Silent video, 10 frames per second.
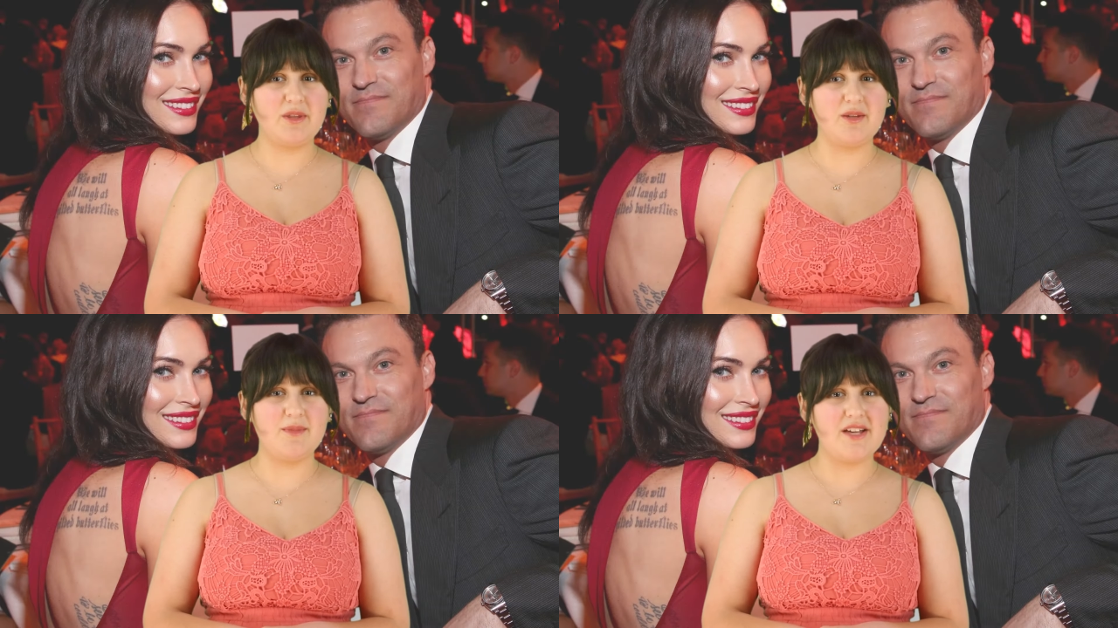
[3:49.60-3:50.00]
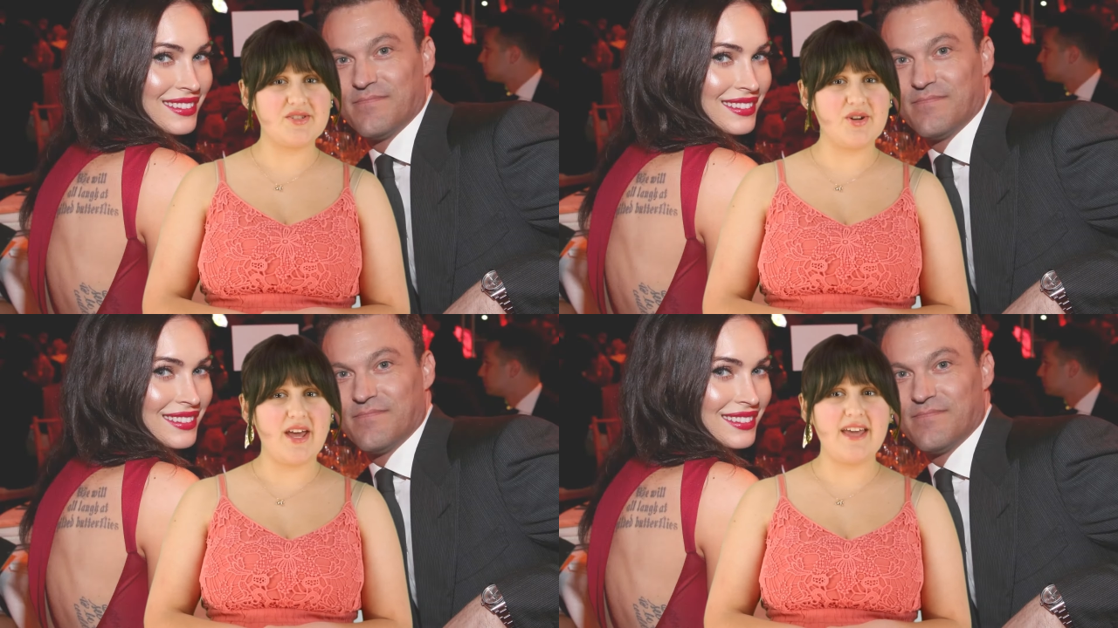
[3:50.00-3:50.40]
Speaker 1: with them
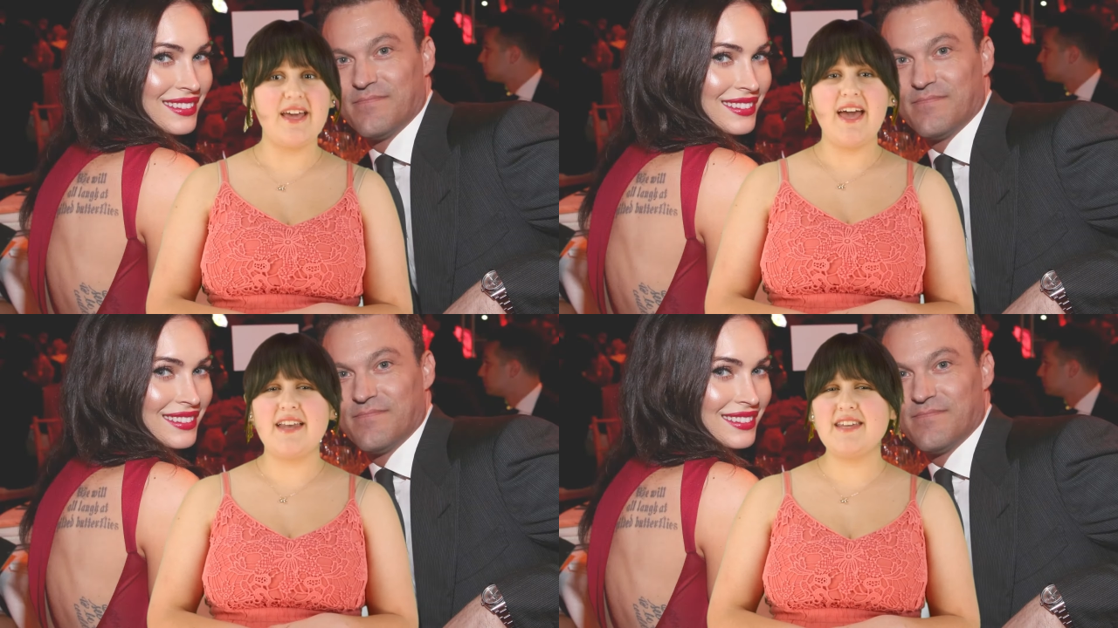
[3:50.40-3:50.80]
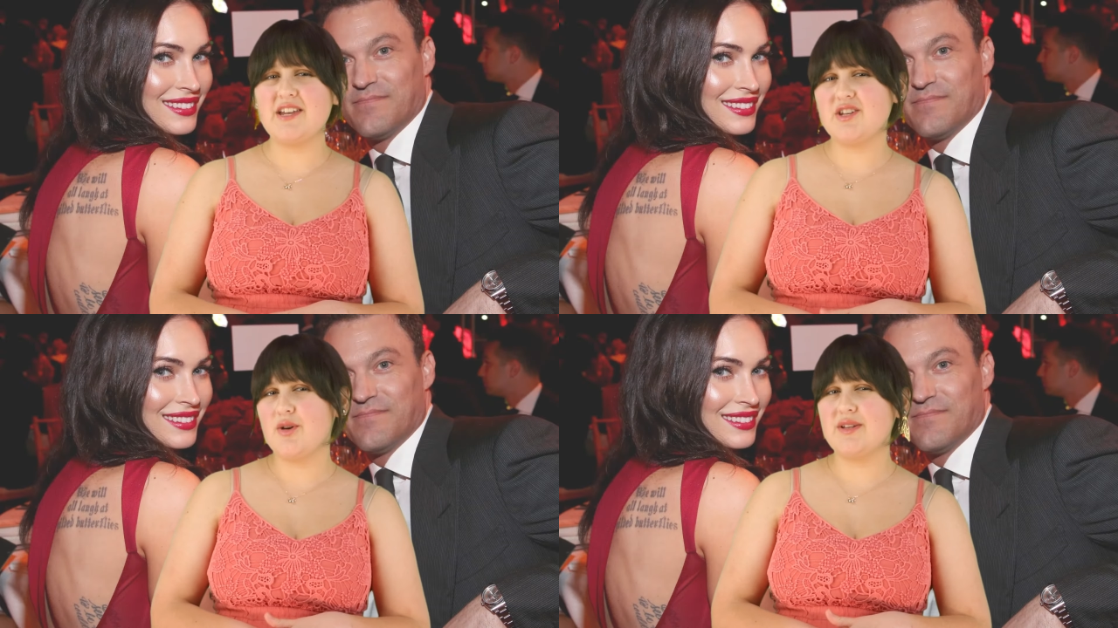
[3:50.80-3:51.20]
yesterday, and
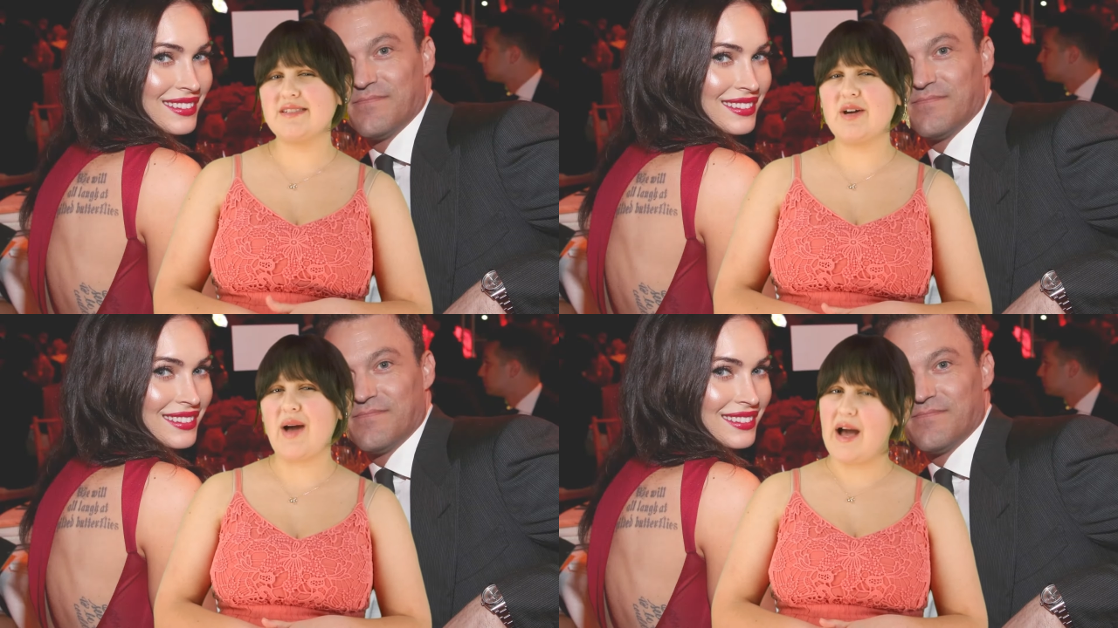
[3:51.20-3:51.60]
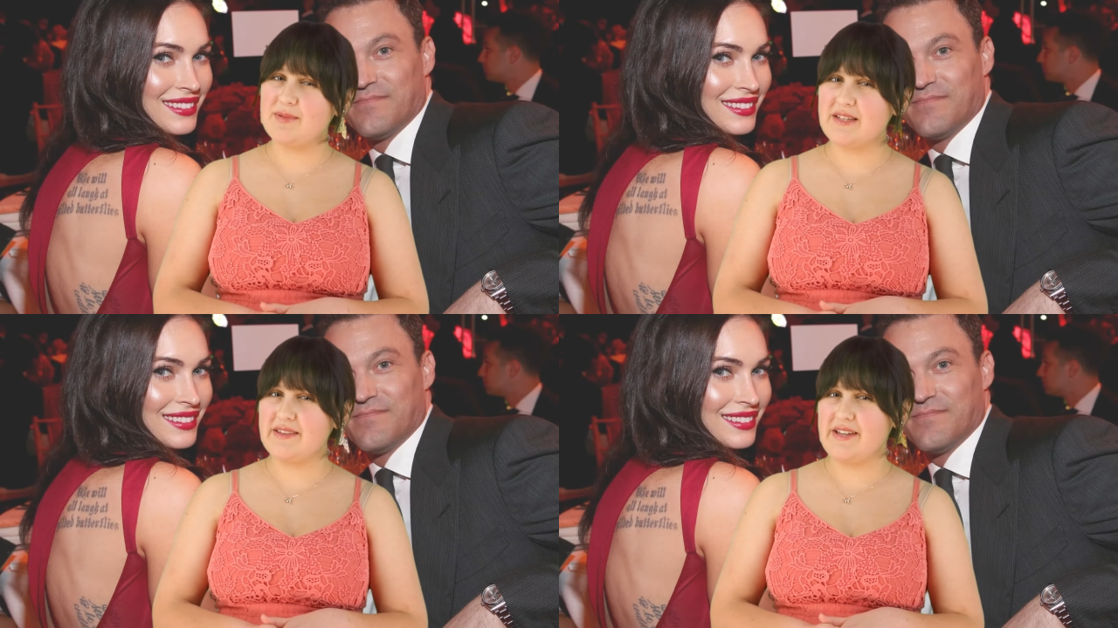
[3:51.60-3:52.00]
yet notice how
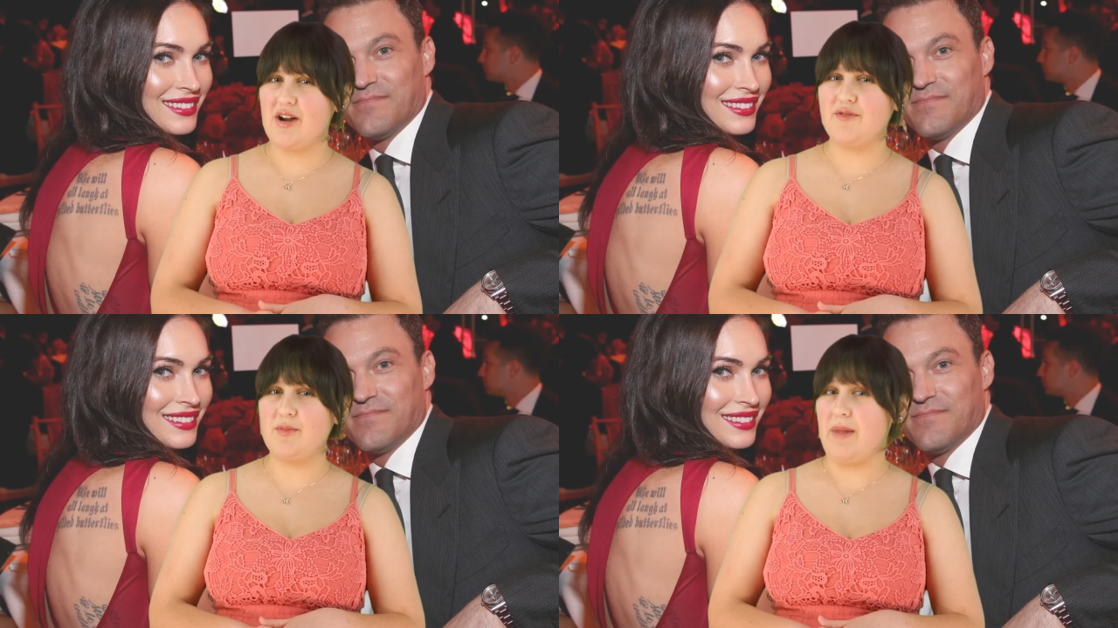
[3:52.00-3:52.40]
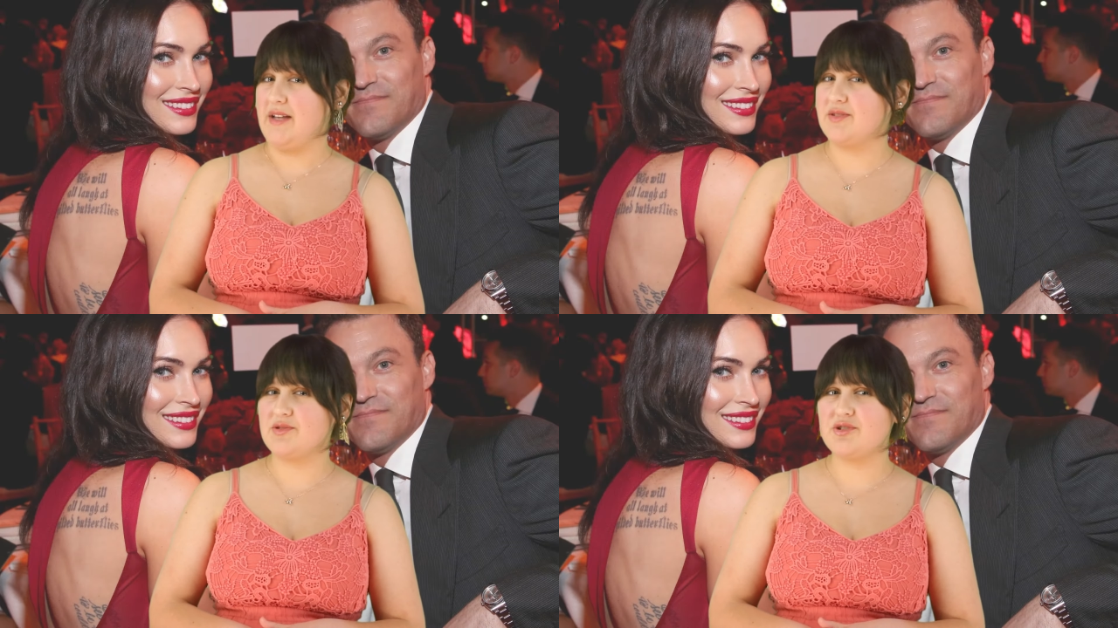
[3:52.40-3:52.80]
absent they are from my
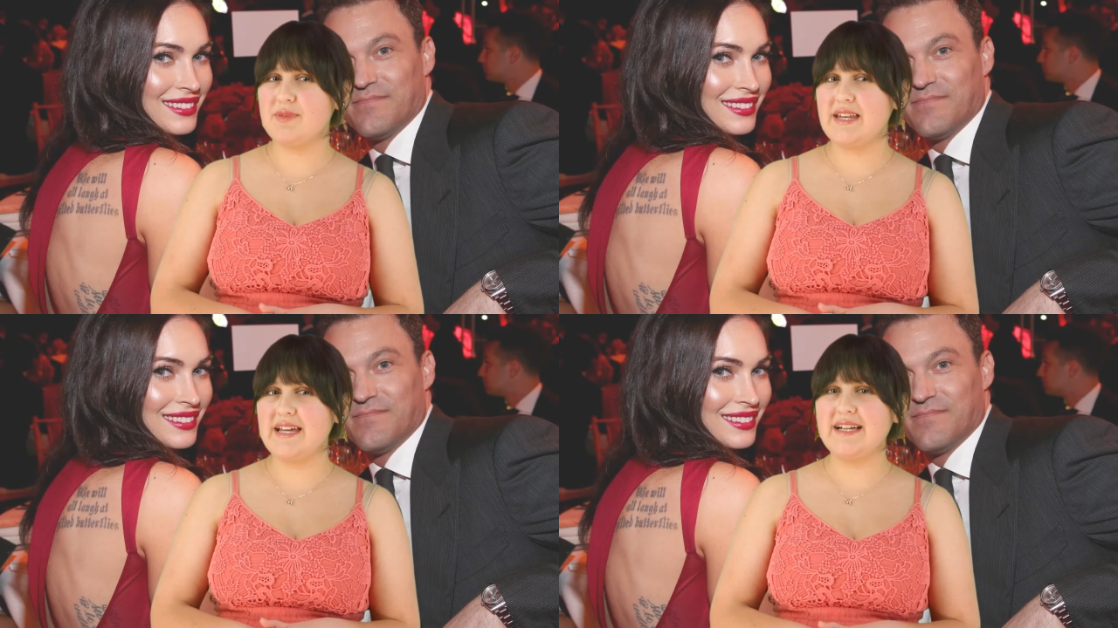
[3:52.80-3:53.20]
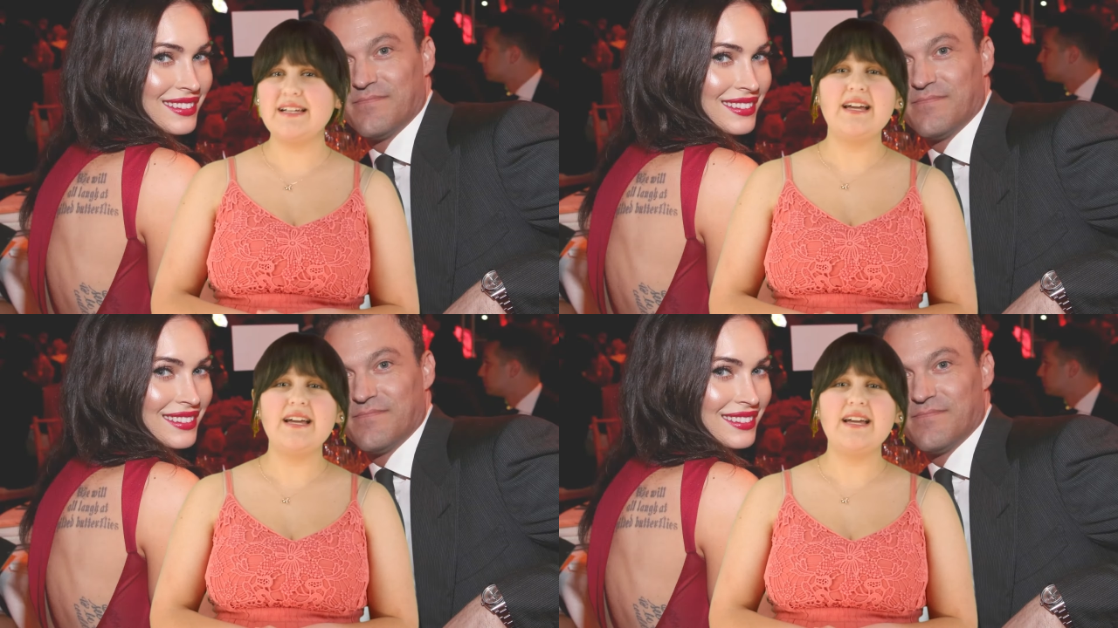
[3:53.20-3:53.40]
social media?